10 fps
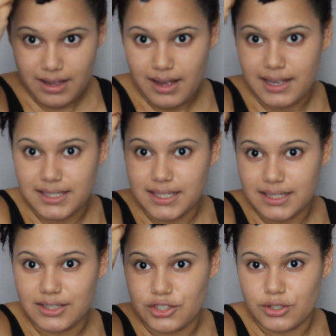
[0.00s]
I
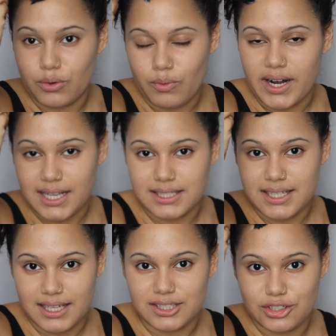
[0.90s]
didn't do what I
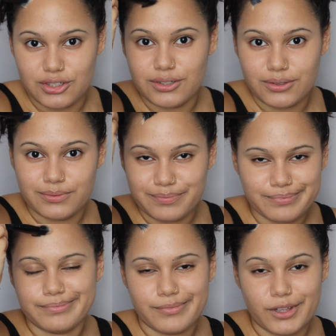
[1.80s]
said to do,
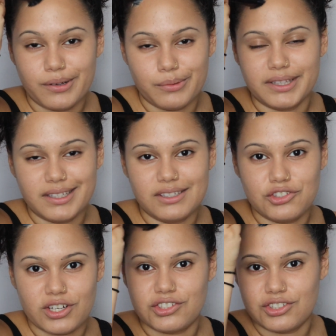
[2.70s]
or what the
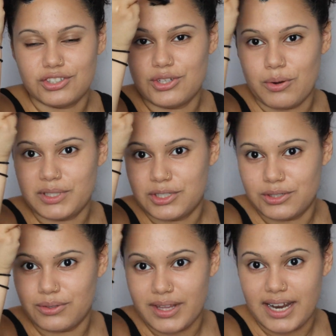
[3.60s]
instructions told me to
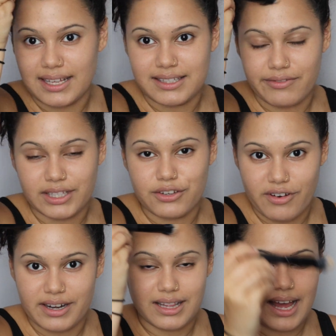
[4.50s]
do that I definitely
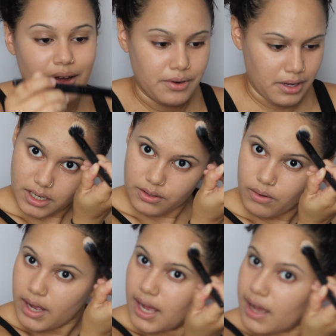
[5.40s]
read aloud. Y'all
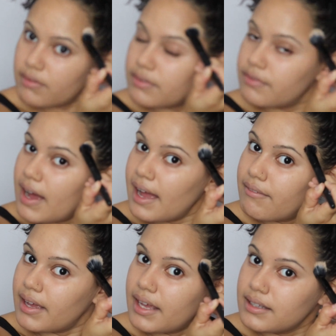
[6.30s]
know I have a 5
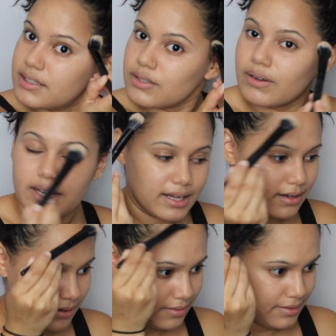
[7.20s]
head, so I
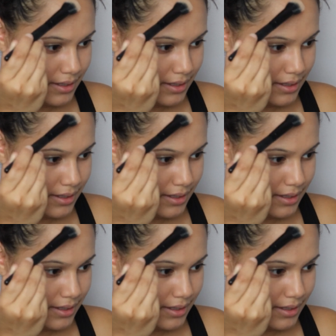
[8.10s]
gotta